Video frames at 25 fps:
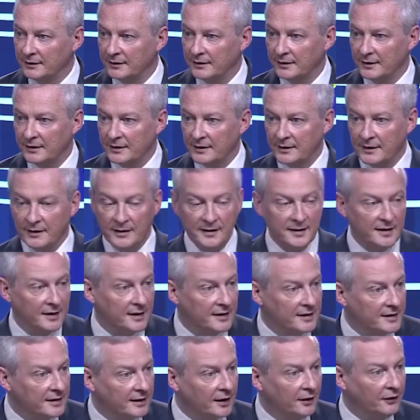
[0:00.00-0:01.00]
E U member
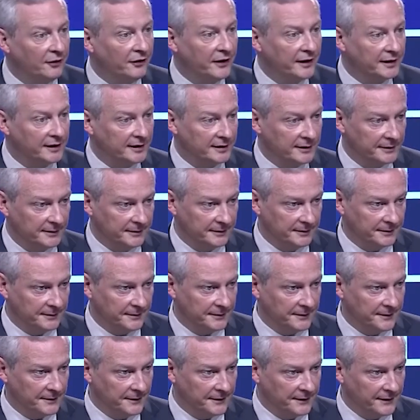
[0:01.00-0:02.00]
states.
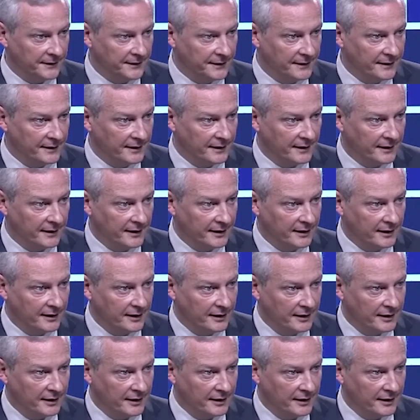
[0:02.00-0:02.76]
So that's a fact.